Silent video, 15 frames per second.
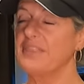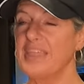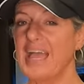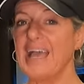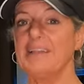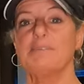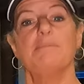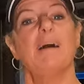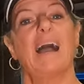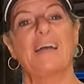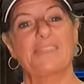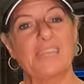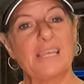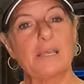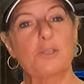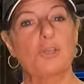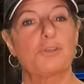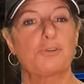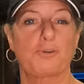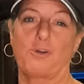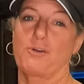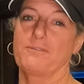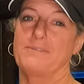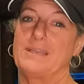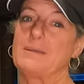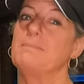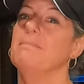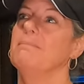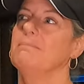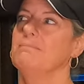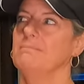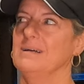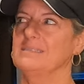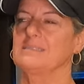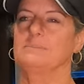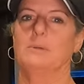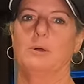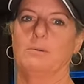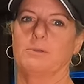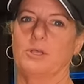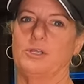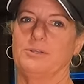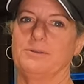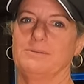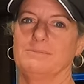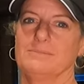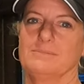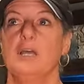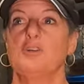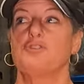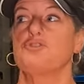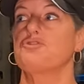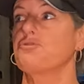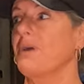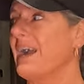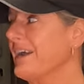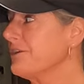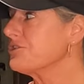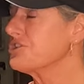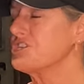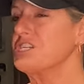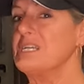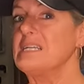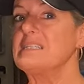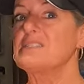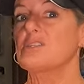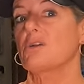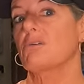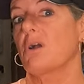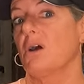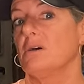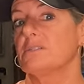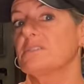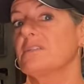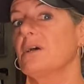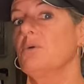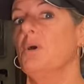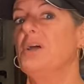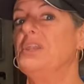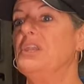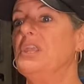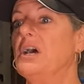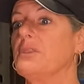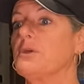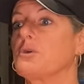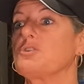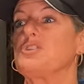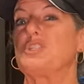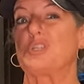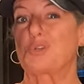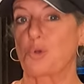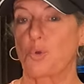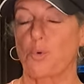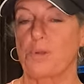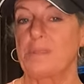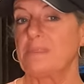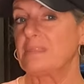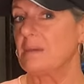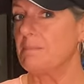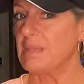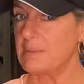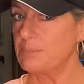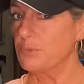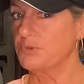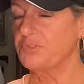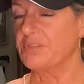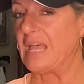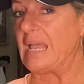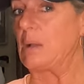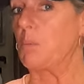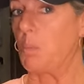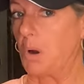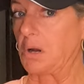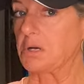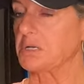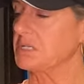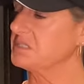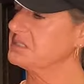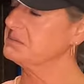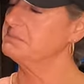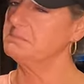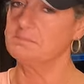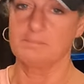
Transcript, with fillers: that, I think your RV might smell good. Dryer sheets are also another deterrent that people say works.